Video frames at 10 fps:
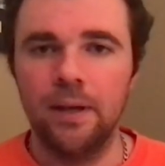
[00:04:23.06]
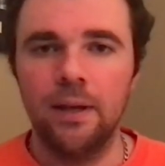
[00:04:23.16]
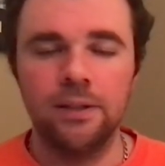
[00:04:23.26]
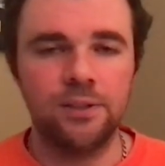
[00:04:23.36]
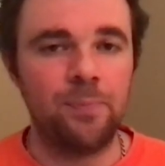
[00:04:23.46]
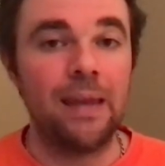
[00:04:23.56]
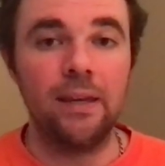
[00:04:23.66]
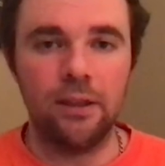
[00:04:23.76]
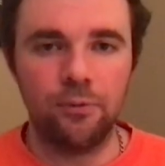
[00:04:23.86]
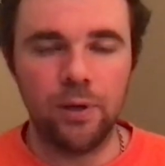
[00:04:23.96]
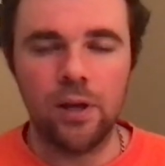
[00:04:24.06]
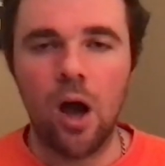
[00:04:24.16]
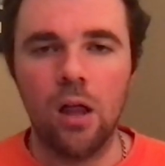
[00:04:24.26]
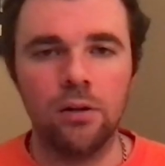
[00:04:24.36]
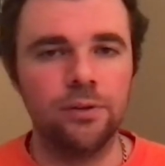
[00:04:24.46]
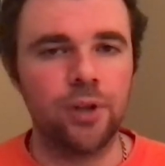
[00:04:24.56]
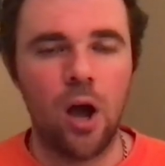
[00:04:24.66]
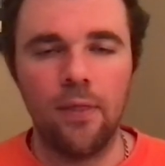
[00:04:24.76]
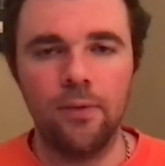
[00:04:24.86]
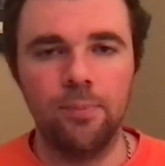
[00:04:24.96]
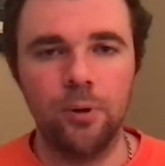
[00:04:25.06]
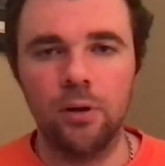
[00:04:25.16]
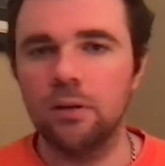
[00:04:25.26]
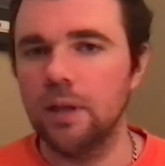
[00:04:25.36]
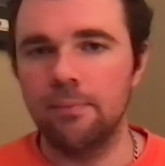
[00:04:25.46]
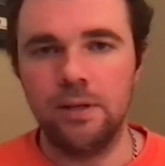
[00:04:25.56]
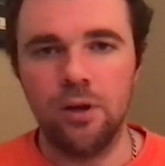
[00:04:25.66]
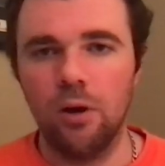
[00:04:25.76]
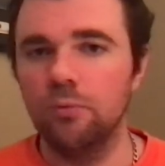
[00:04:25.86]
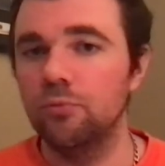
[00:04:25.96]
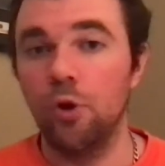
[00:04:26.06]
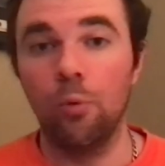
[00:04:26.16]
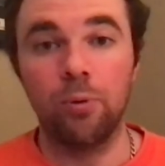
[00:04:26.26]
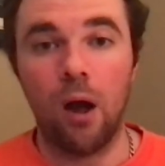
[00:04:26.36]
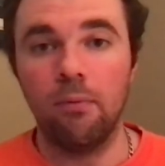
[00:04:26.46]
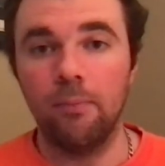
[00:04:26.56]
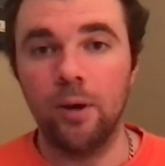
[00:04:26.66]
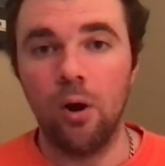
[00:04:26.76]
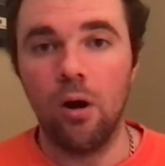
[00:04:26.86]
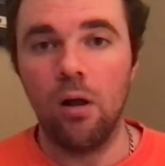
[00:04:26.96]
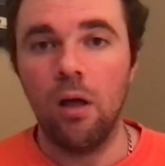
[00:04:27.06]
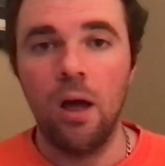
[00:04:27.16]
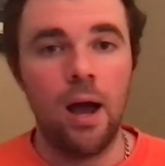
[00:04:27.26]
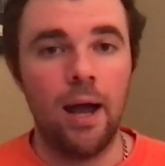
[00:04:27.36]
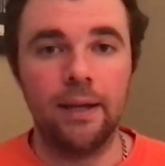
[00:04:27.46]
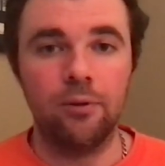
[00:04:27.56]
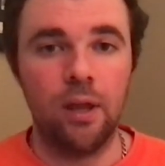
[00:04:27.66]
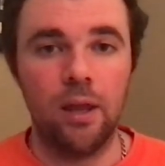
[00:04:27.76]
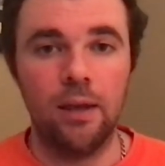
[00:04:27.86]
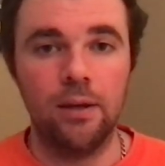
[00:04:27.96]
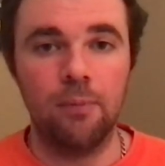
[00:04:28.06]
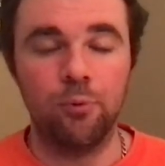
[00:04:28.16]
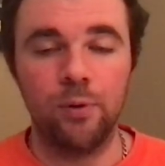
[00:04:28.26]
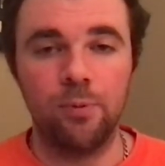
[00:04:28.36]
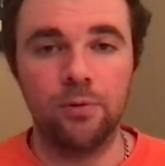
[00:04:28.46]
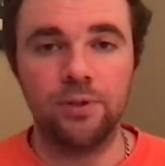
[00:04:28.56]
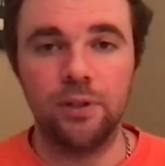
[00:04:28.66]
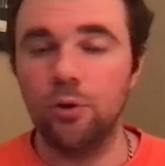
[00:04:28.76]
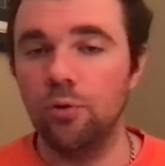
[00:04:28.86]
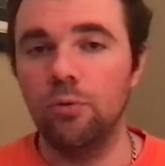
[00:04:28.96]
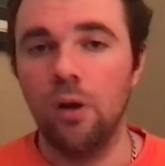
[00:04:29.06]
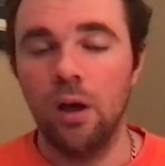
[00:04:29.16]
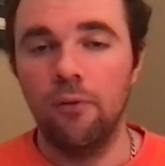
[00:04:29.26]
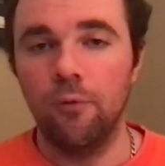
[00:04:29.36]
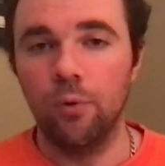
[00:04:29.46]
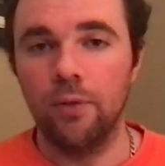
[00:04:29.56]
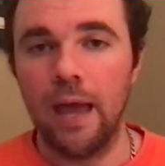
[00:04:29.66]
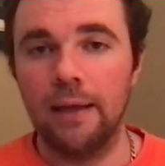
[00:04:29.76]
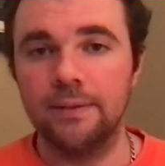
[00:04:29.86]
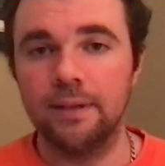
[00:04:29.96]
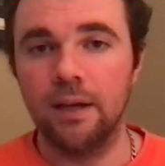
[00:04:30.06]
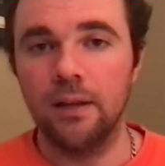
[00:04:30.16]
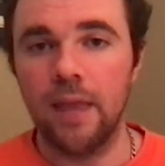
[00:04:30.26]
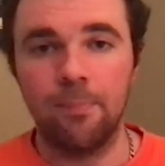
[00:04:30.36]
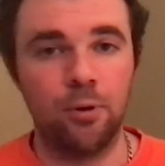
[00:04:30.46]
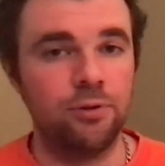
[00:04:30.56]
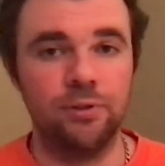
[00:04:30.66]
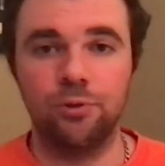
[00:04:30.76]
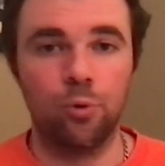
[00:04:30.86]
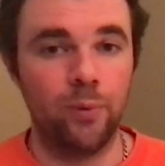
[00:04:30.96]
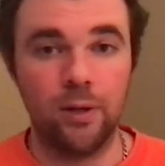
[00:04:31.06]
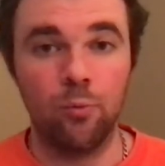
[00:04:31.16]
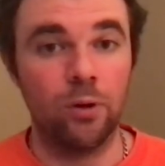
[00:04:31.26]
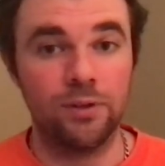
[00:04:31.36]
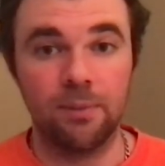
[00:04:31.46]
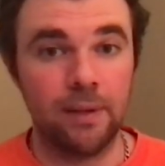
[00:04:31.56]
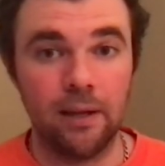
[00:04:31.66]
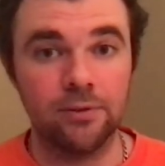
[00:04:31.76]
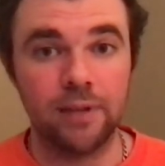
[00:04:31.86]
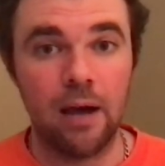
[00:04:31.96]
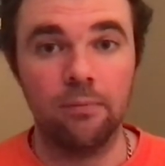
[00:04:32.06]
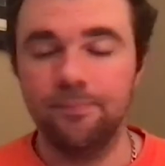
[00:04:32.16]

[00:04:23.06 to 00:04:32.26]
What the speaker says: spending $3 on the book, let me know. No problem at all. I can end up reimbursing you for that purchase, or we can work something else out.